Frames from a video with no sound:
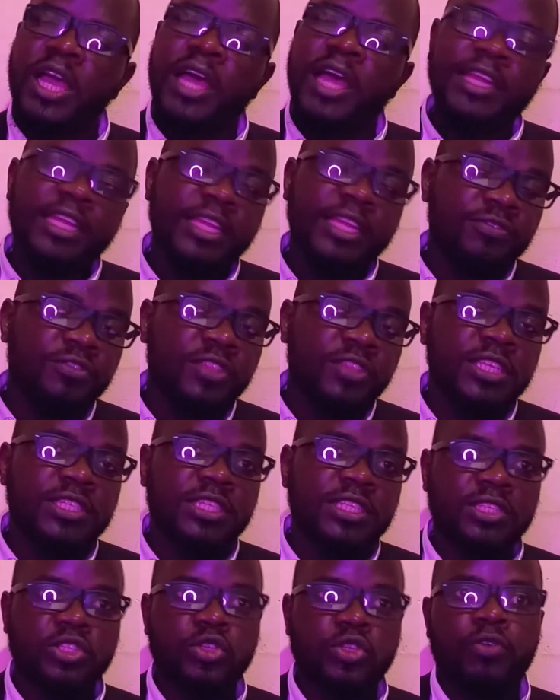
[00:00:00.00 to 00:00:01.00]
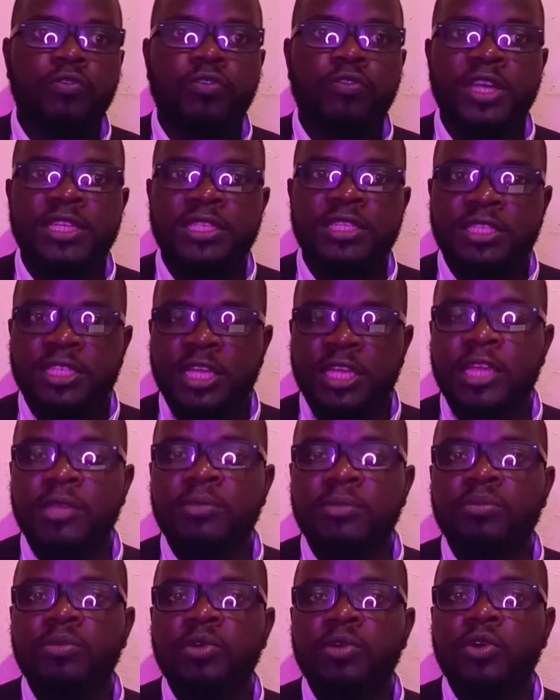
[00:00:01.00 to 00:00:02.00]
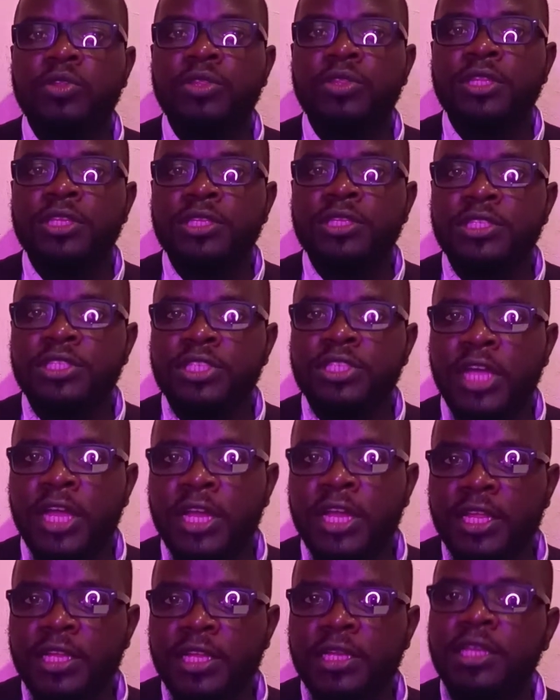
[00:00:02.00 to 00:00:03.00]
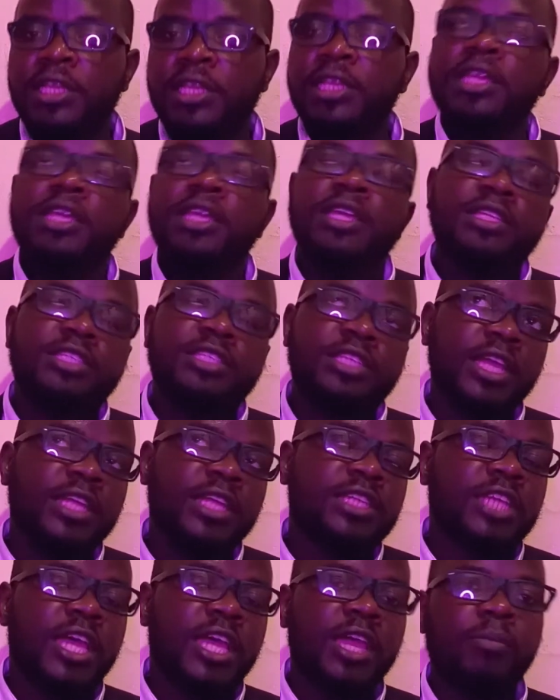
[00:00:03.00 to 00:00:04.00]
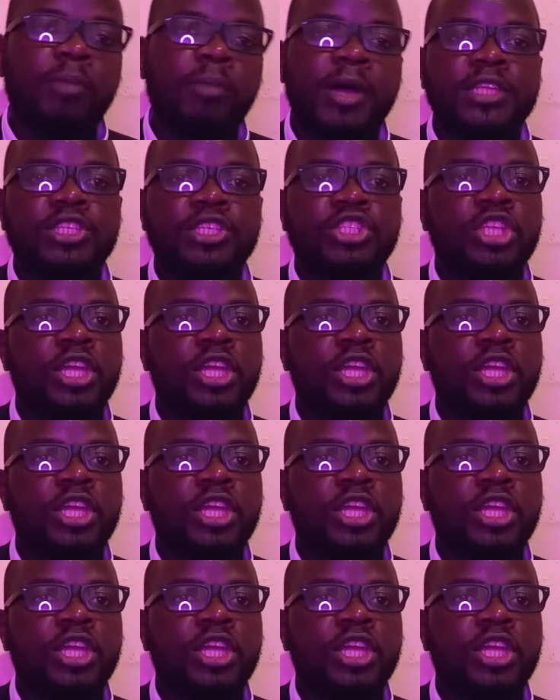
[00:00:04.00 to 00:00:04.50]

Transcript: And if this is your first time on this channel, take time and